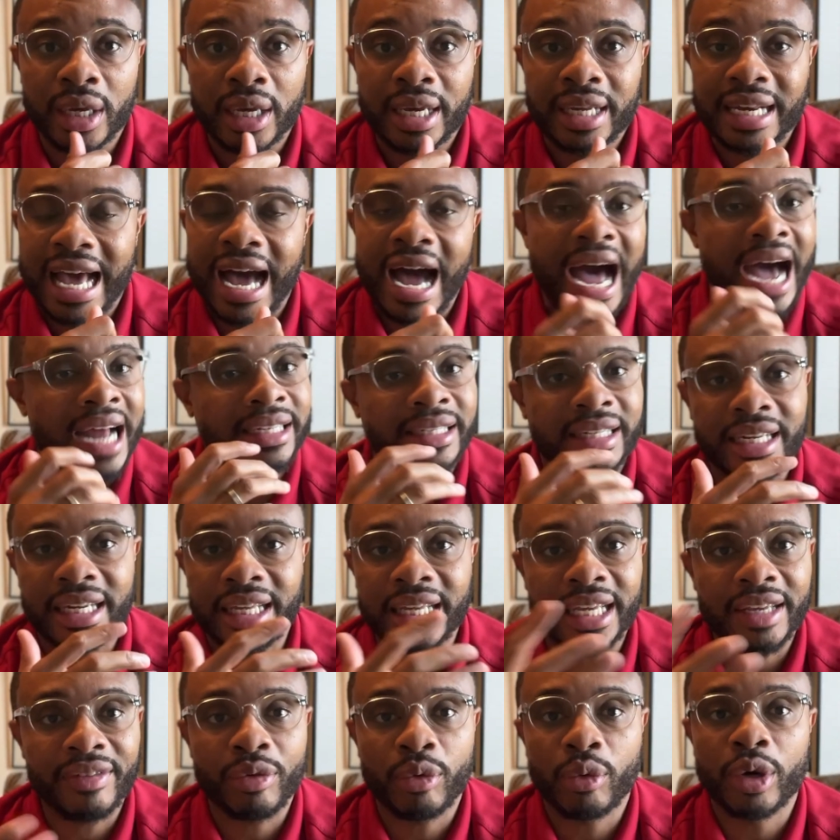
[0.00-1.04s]
Now, I didn't
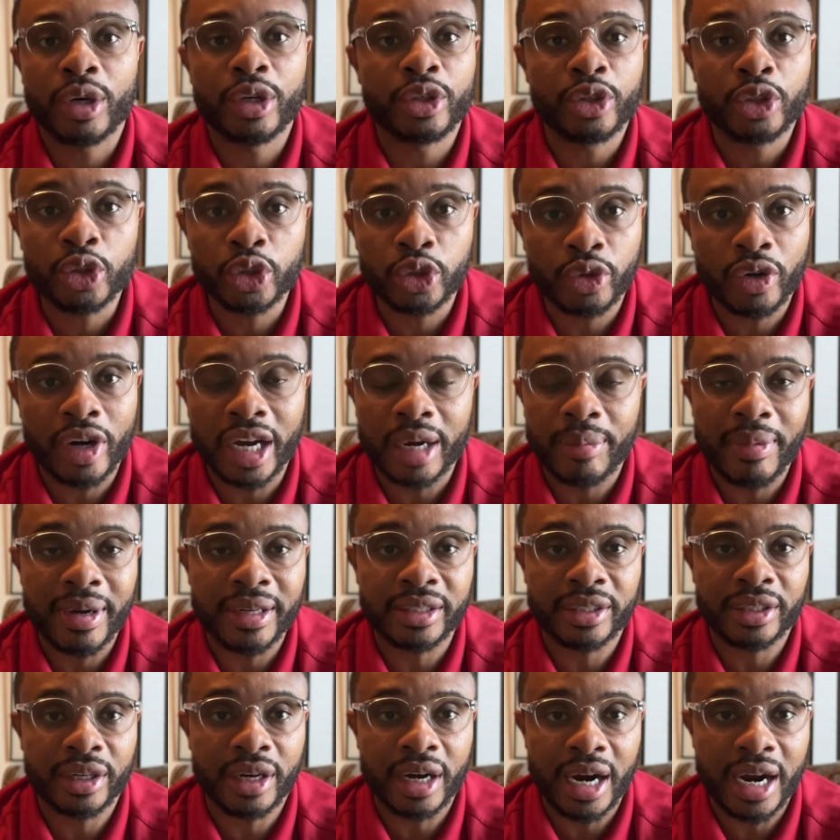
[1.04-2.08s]
even want to do track my
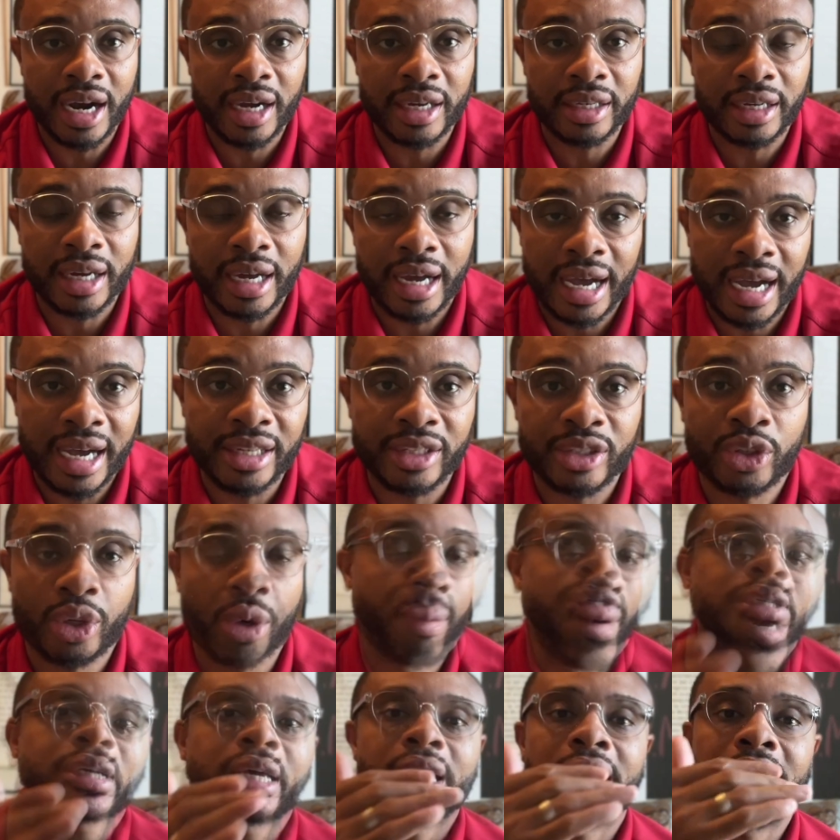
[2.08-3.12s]
senior high school,
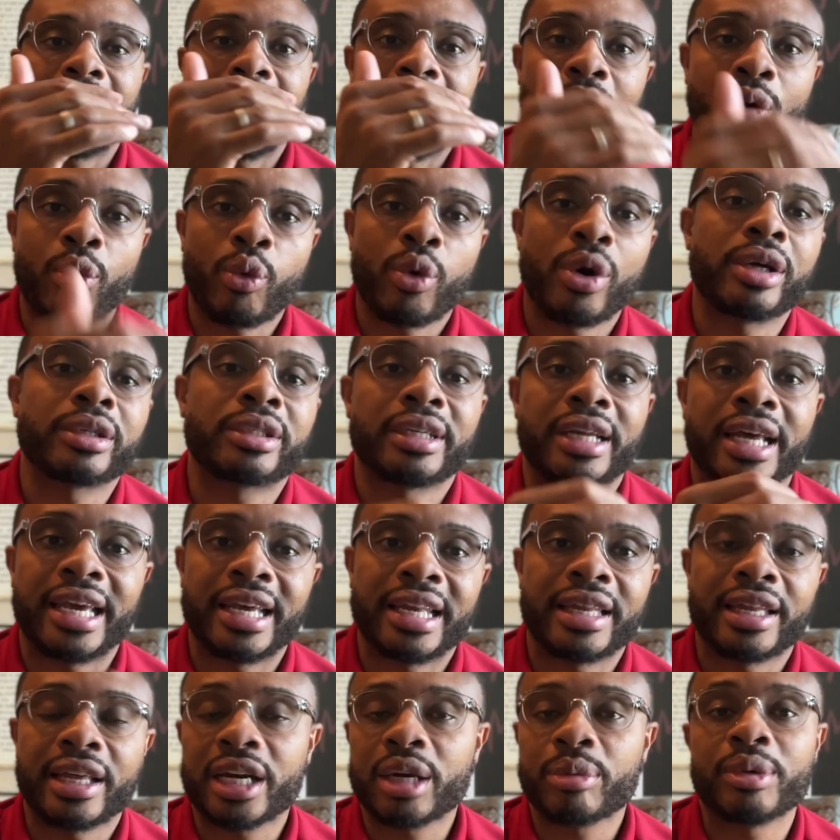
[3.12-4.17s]
but I wanted a
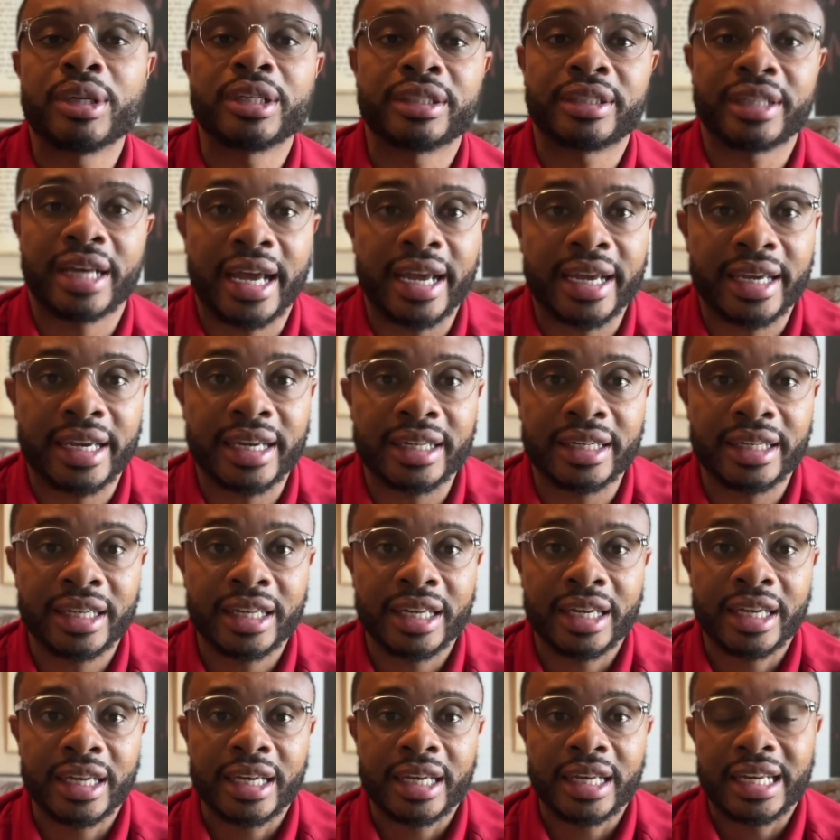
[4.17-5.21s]
Letterman jacket,
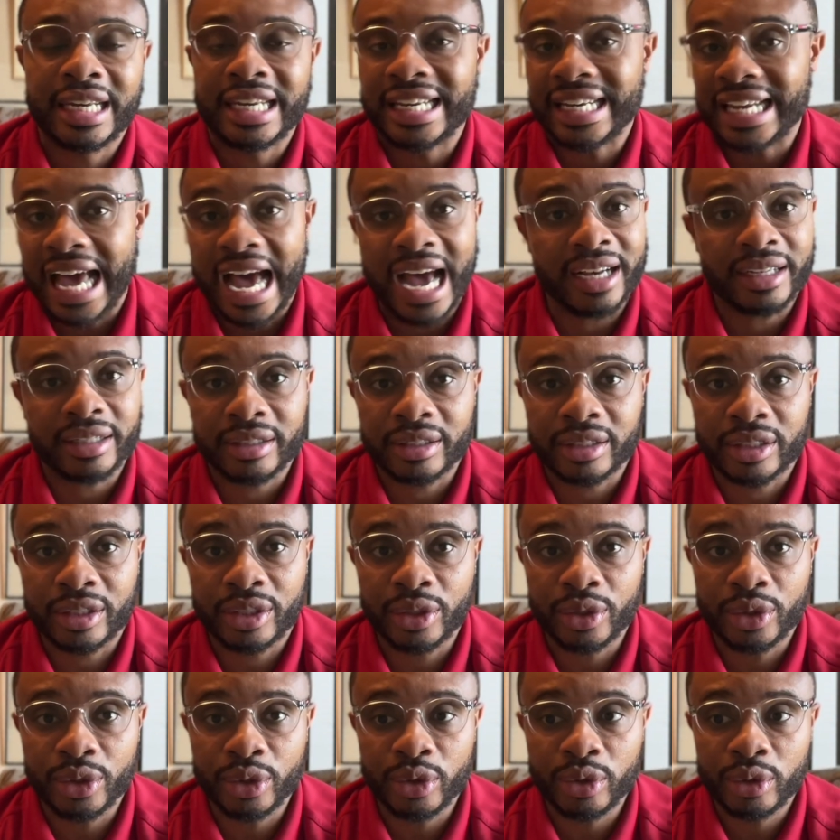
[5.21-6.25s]
not
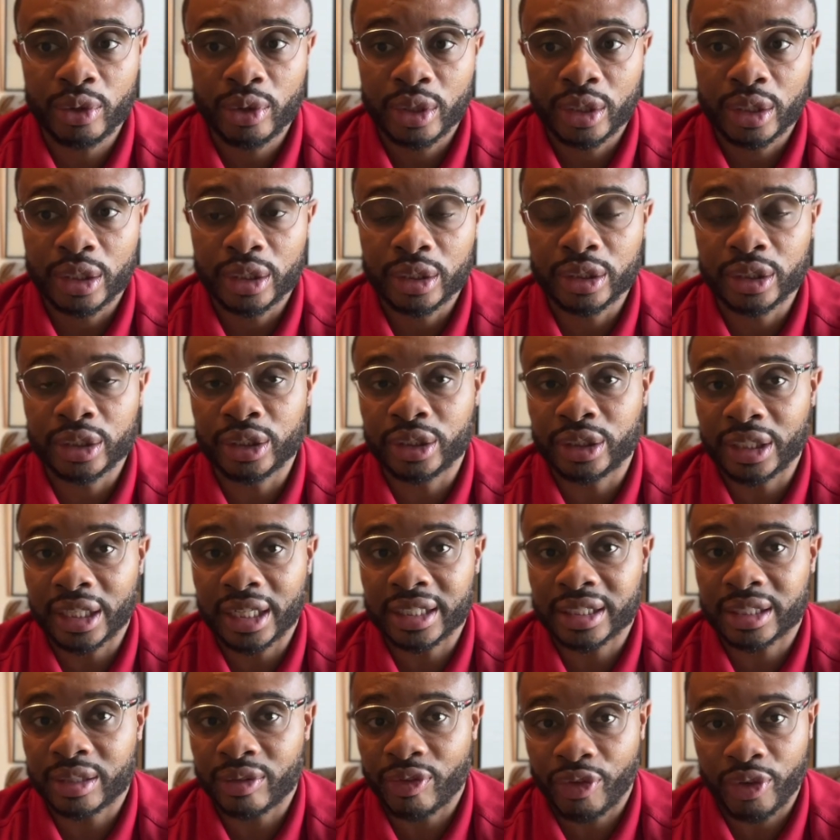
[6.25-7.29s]
to
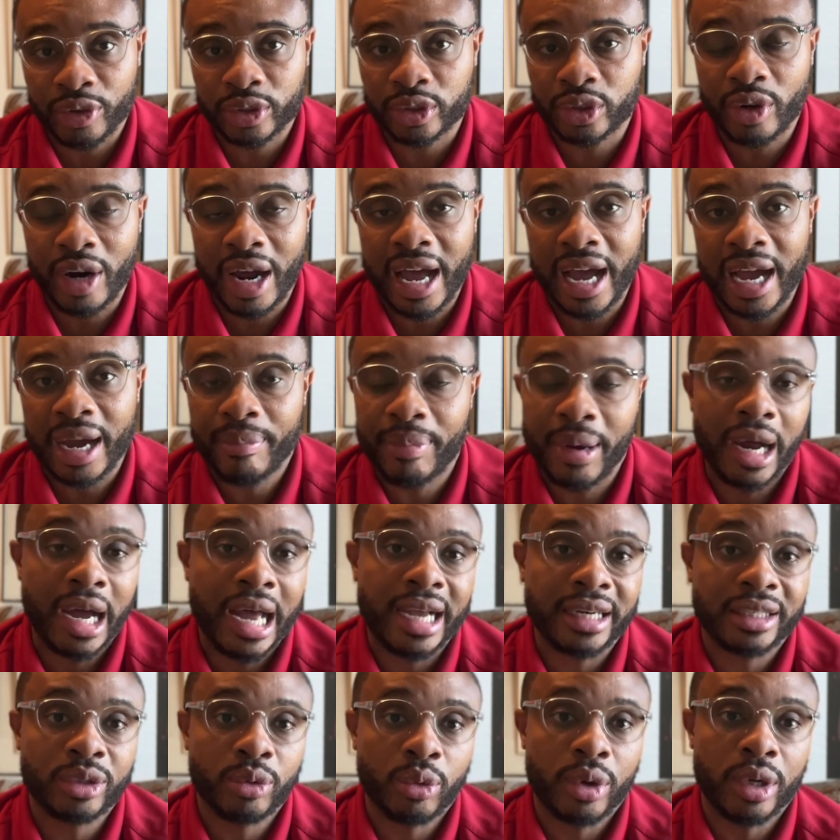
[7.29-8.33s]
just for track, but
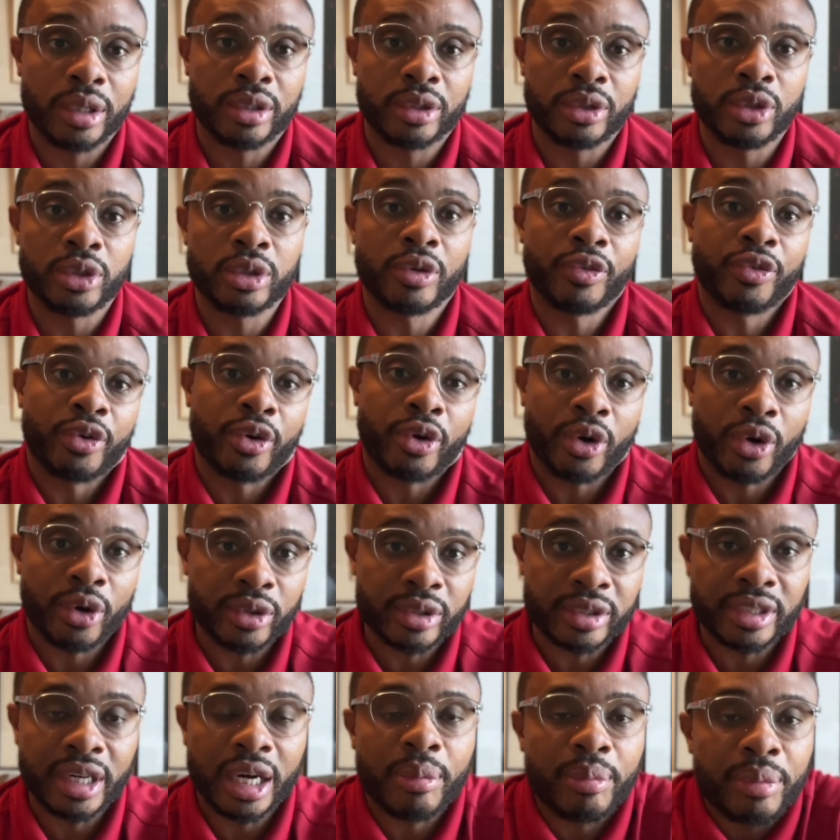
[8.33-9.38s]
I actually wanted to use it for
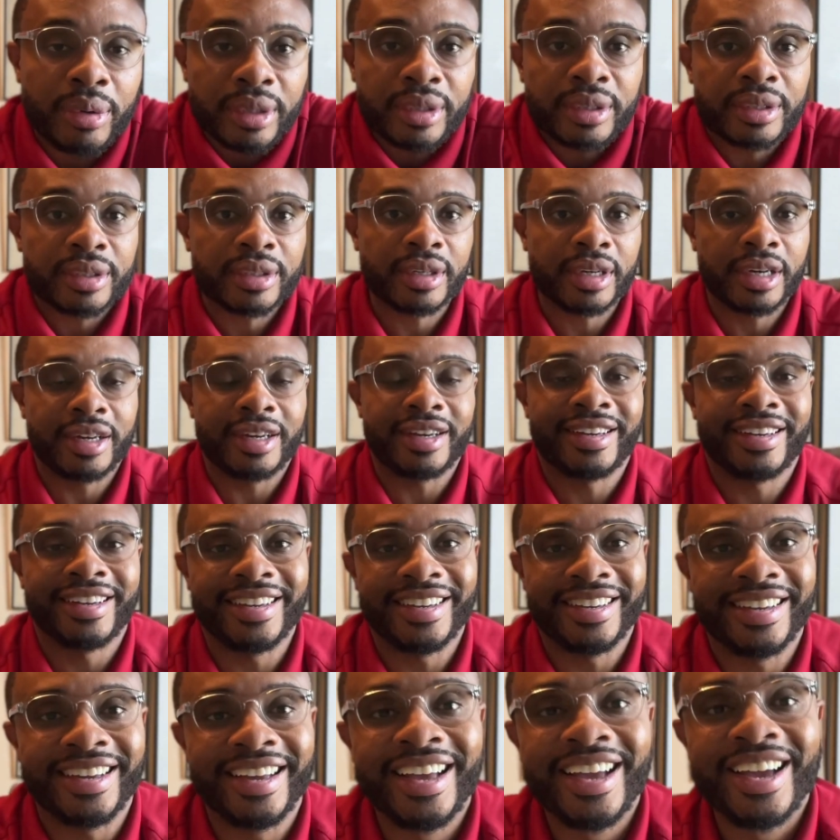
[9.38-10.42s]
girls' numbers.
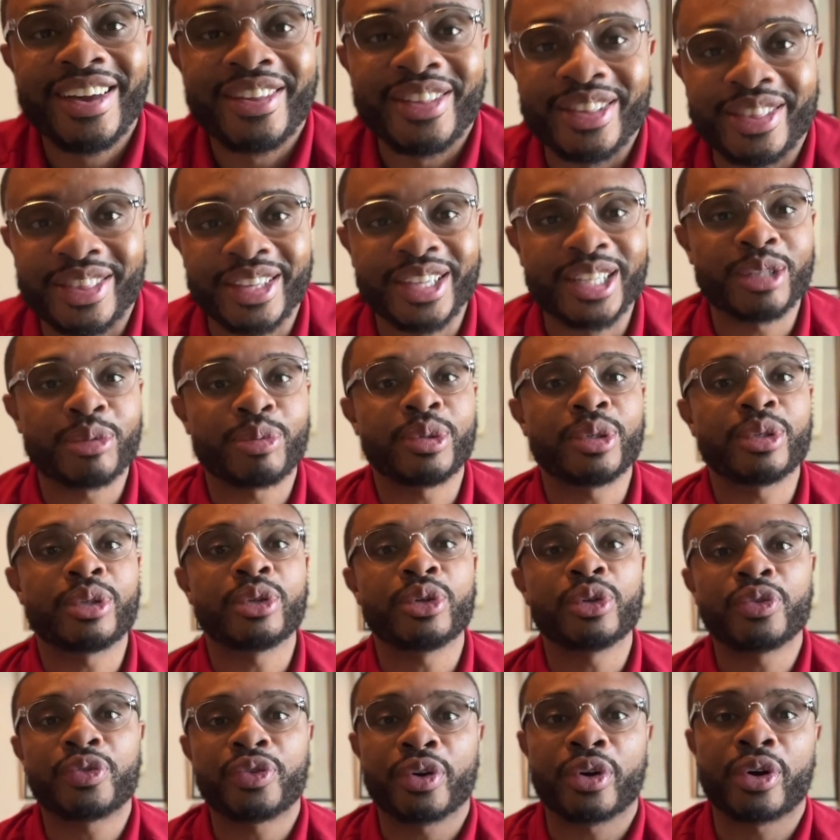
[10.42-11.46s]
The things we
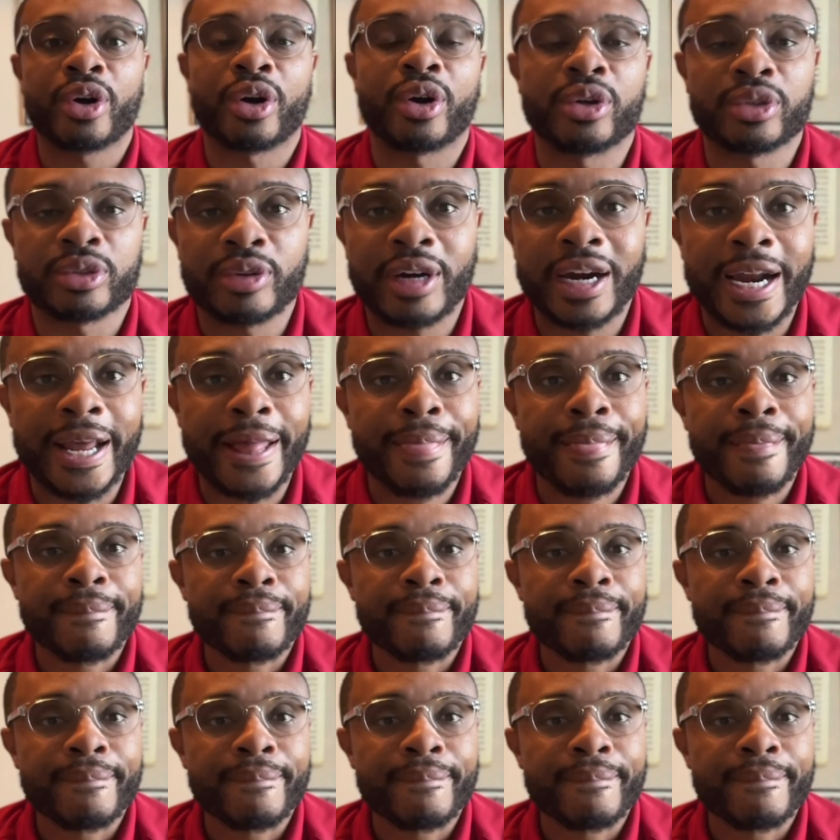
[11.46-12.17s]
do for girls, right?